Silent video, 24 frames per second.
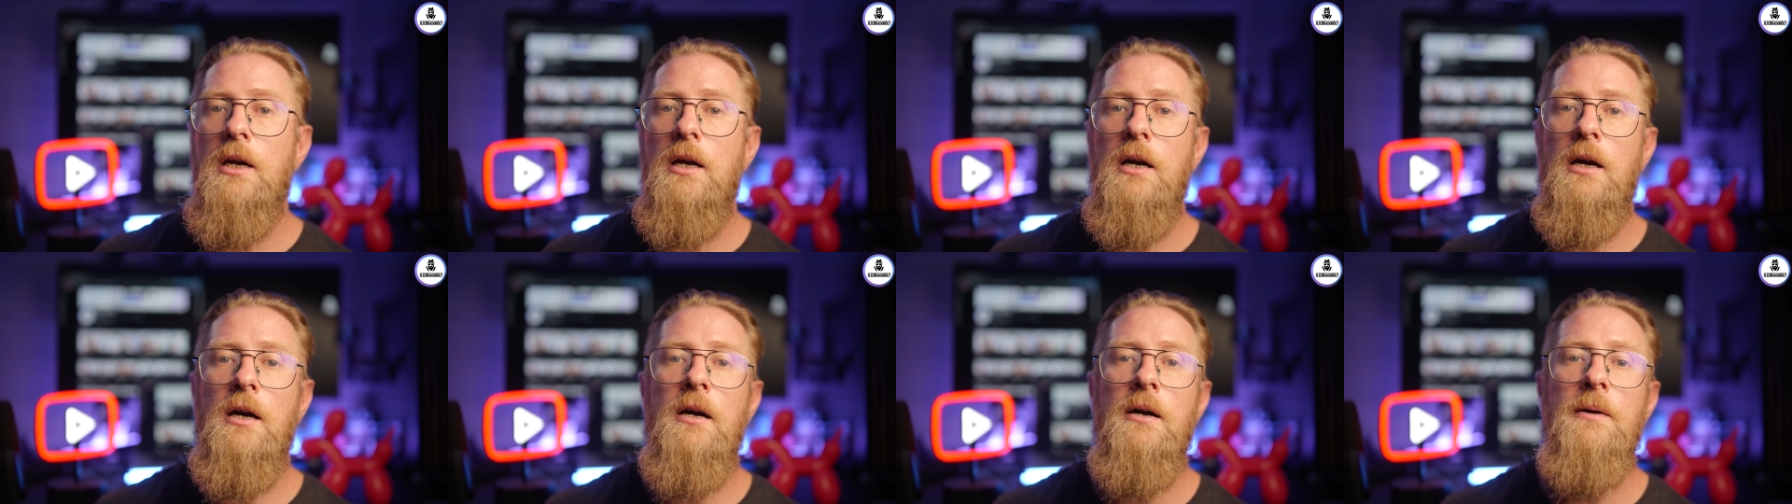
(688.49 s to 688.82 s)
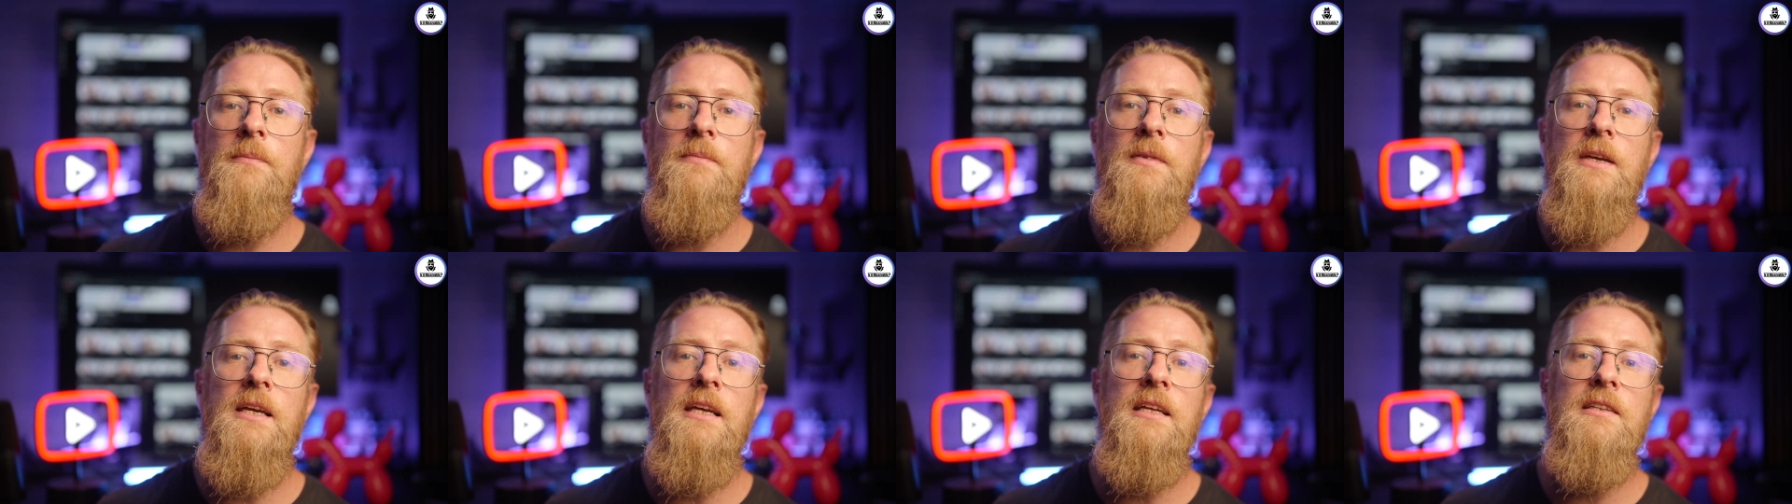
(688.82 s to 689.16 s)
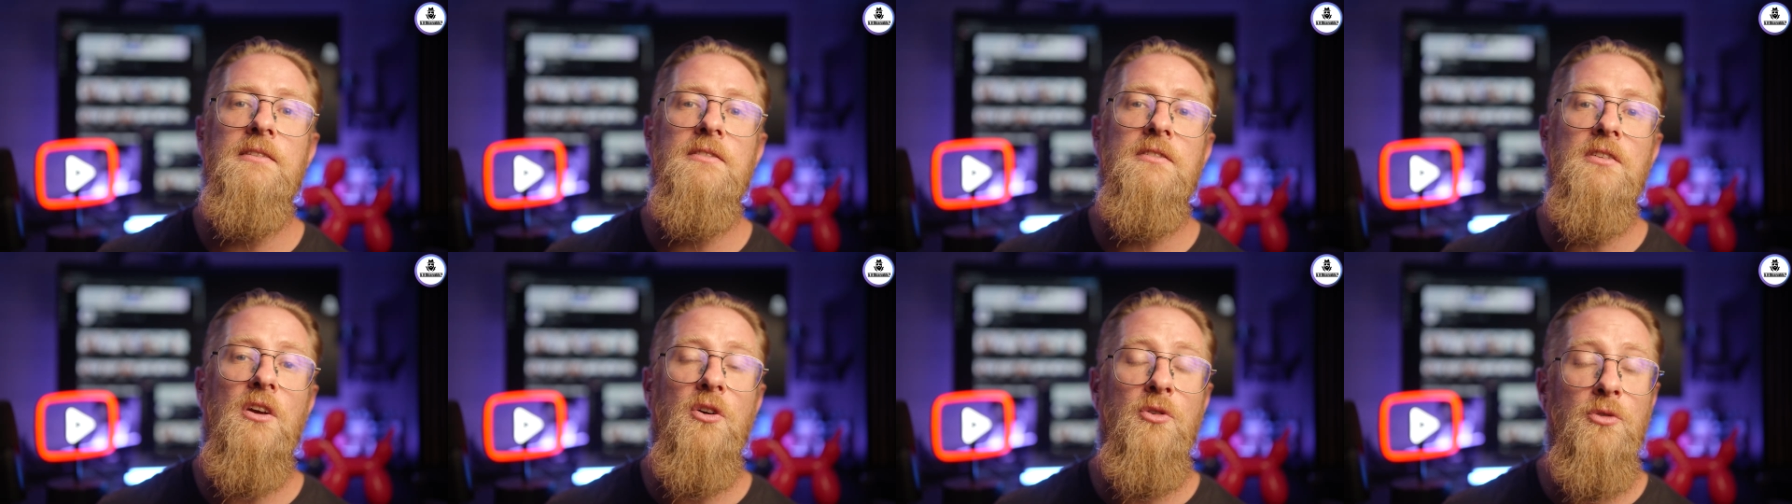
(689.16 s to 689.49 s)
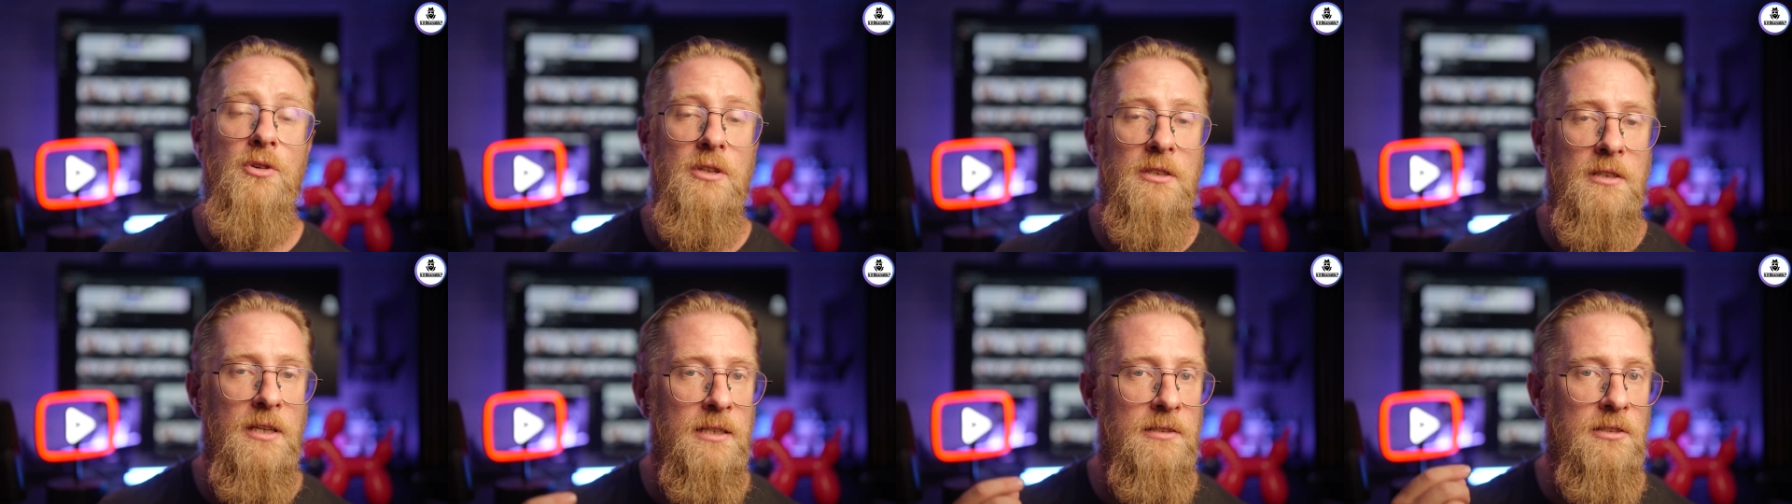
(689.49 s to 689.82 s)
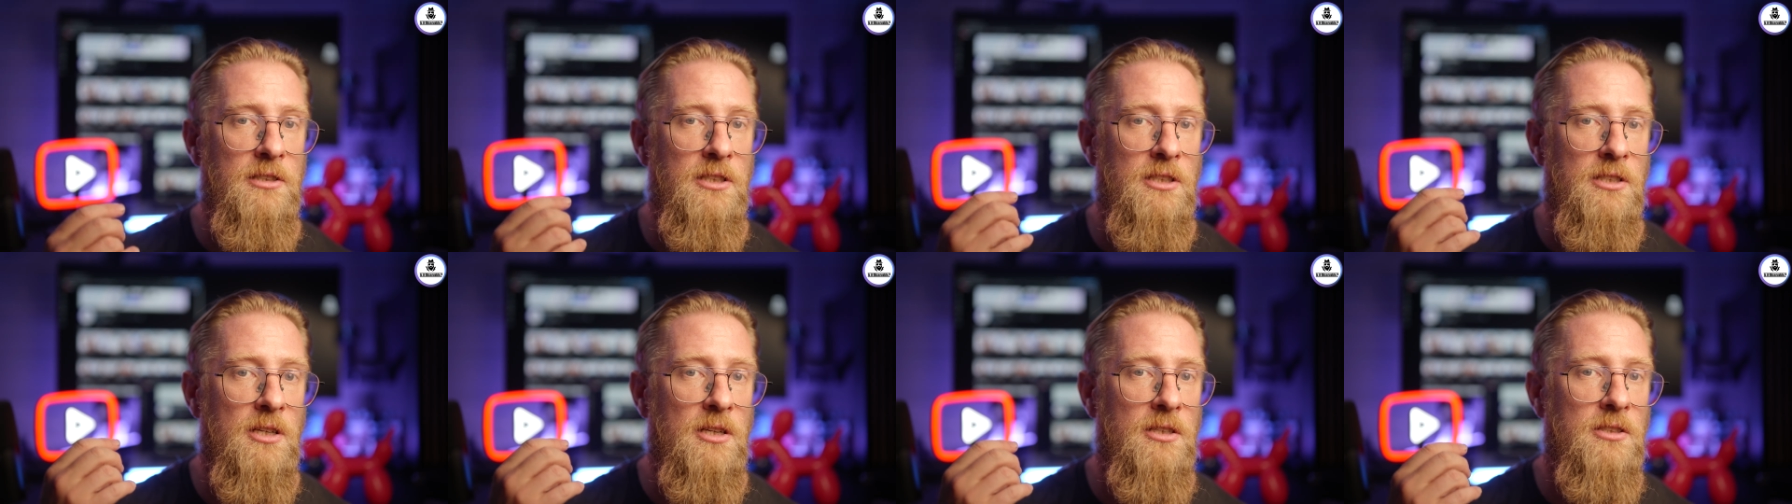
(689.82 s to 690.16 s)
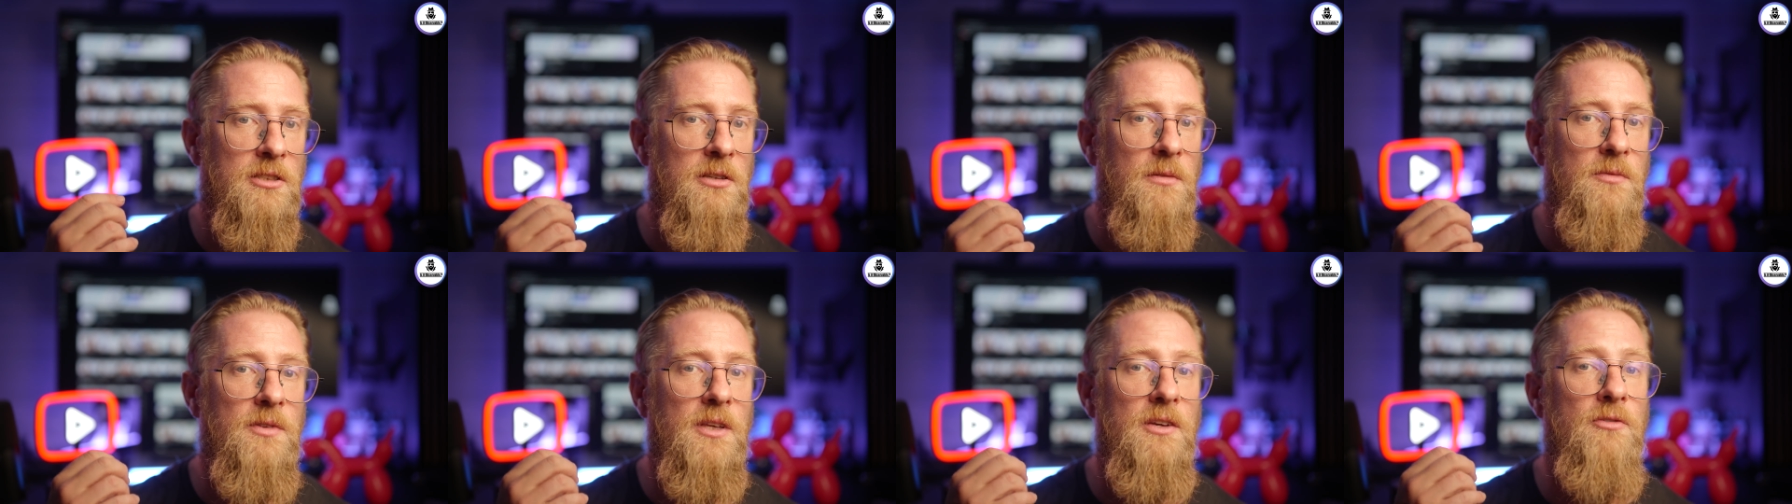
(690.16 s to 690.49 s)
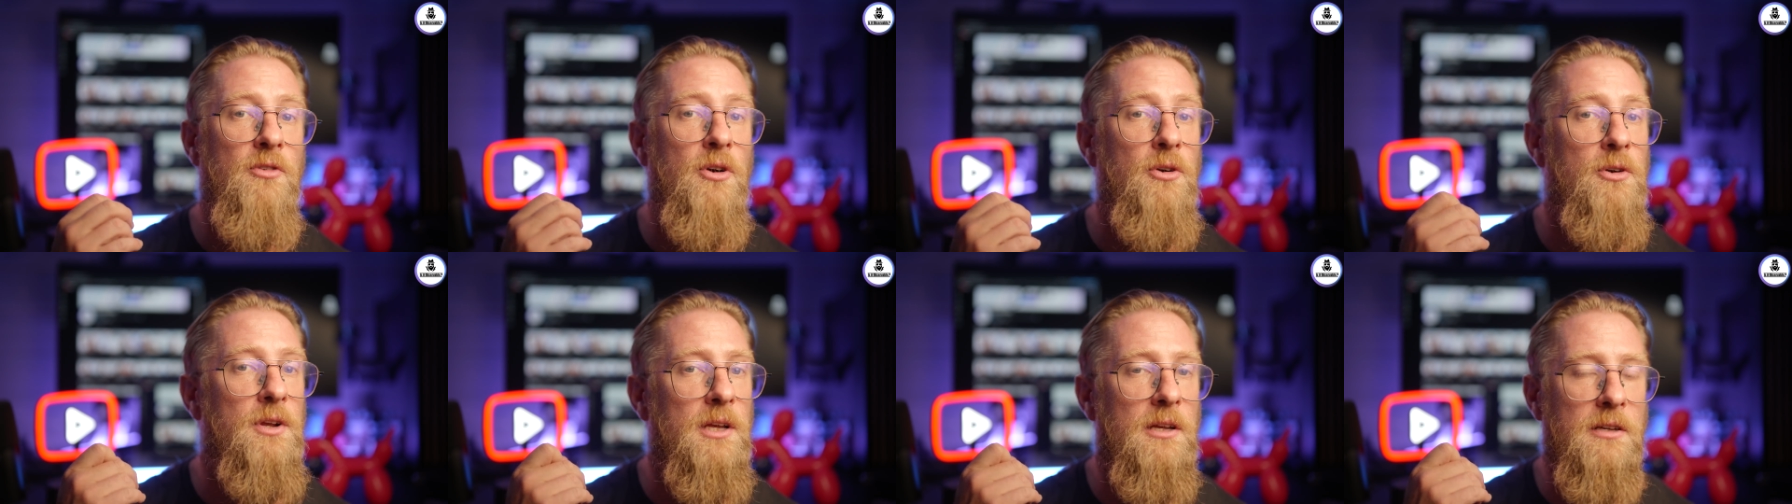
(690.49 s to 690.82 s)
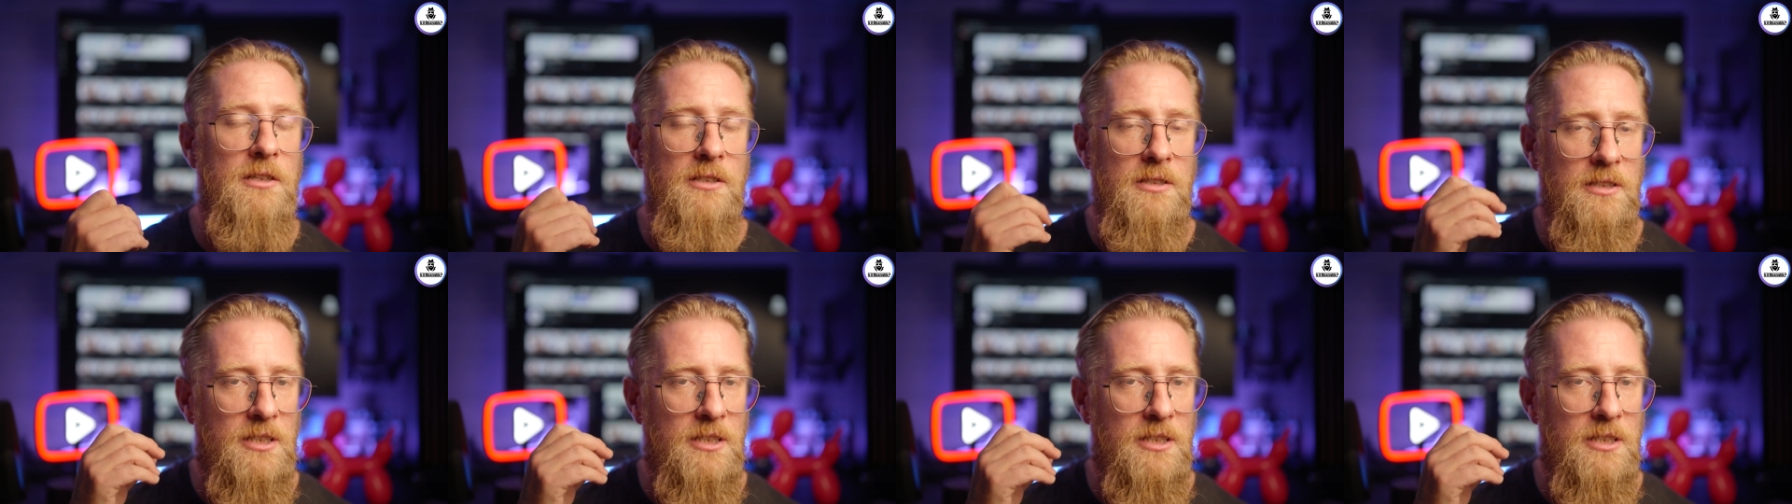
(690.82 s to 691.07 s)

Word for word: there is something very